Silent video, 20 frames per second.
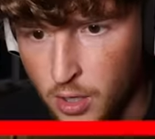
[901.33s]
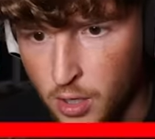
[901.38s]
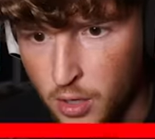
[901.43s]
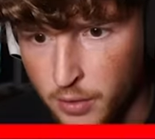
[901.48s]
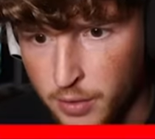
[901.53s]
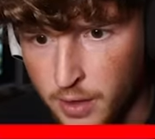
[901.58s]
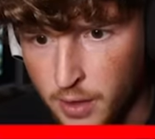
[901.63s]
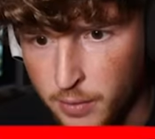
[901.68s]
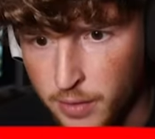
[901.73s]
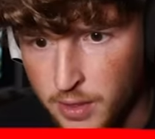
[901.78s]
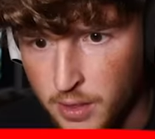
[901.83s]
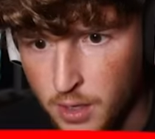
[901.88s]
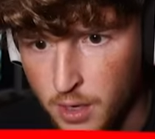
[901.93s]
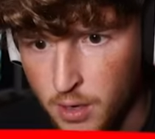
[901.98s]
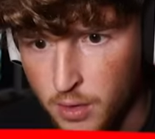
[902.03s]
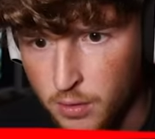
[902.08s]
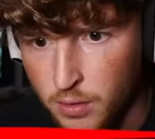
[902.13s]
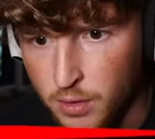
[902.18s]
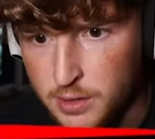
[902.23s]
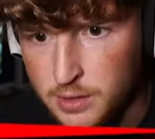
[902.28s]
Oh, there we go.
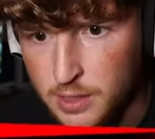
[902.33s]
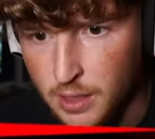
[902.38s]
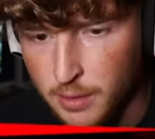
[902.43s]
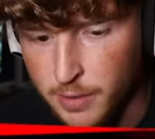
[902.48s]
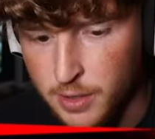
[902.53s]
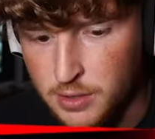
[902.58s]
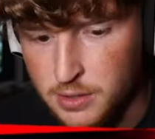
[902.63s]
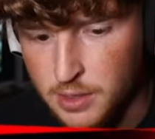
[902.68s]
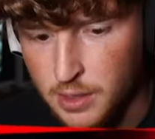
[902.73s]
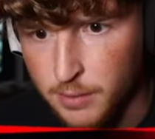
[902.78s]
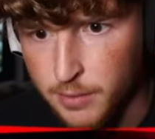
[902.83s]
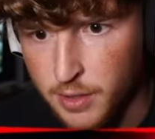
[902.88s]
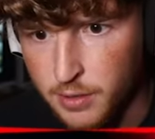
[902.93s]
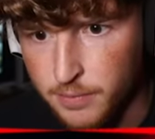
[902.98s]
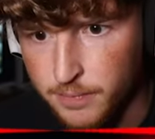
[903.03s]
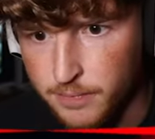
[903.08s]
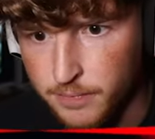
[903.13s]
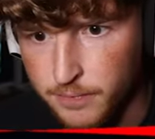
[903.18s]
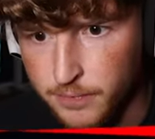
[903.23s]
Let's take him out, let's take him out.